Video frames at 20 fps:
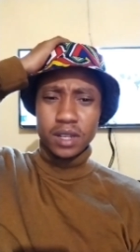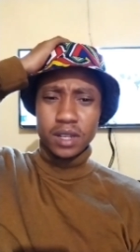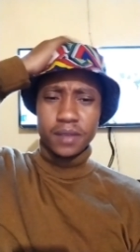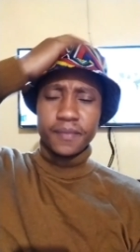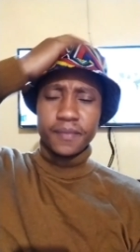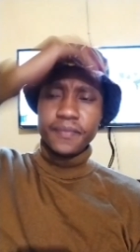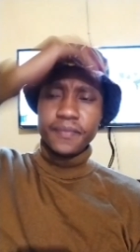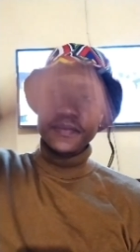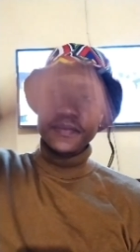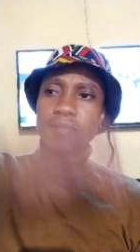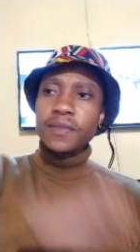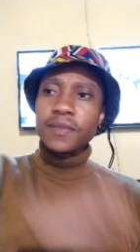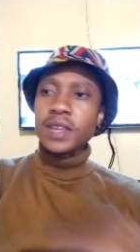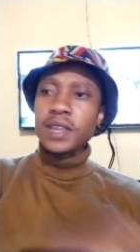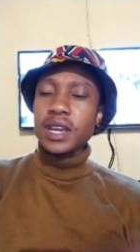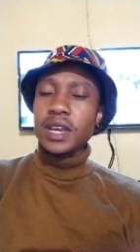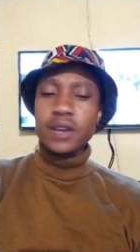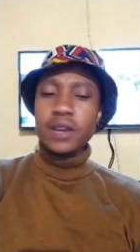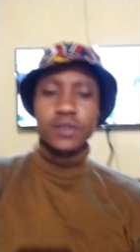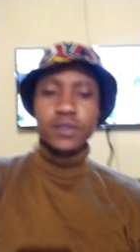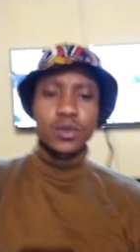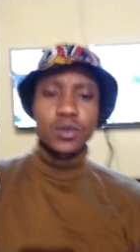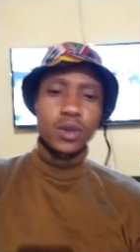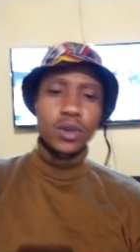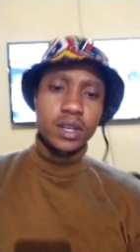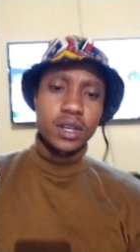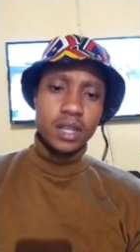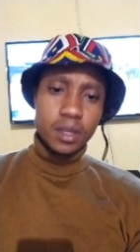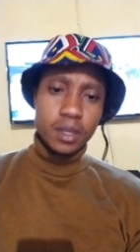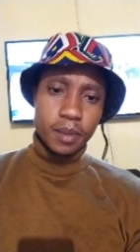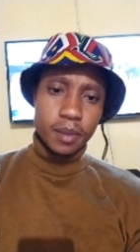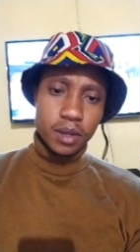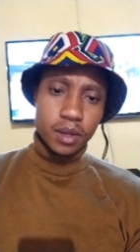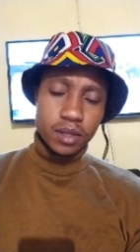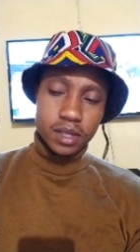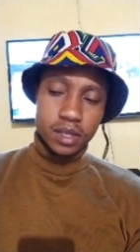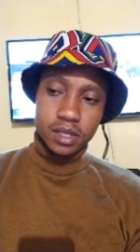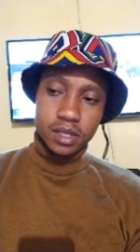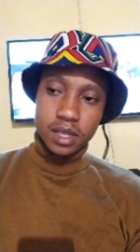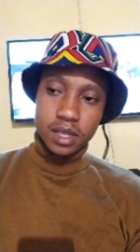And I was talking
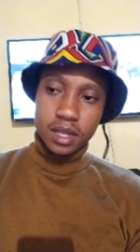about this,